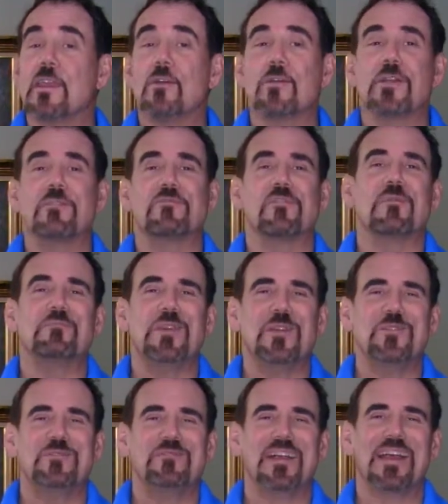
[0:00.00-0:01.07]
hearing from
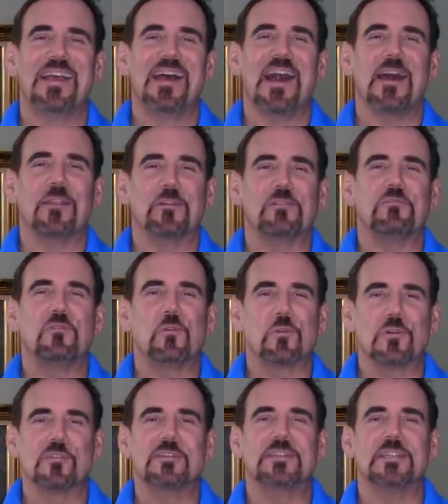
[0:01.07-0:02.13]
you. I look
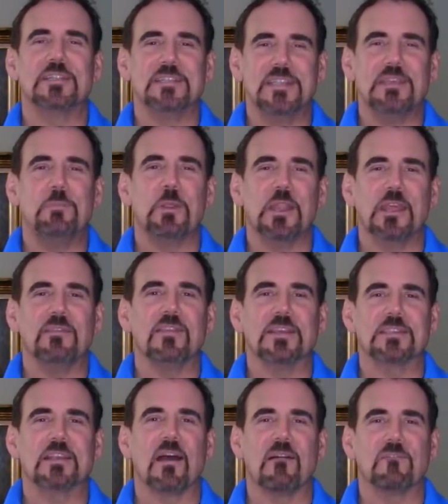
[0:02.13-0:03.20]
forward to deepening
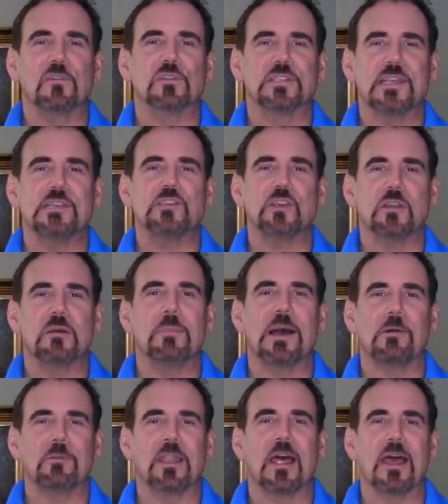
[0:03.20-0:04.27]
this conversation
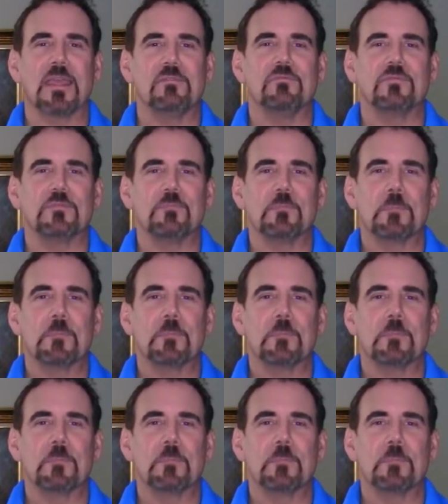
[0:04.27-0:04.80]
about life.